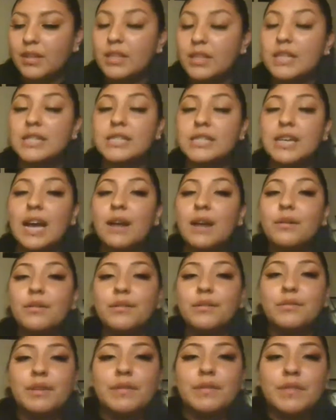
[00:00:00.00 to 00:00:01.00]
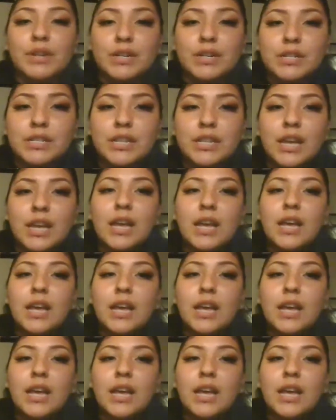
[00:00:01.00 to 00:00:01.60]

the Tower in reverse.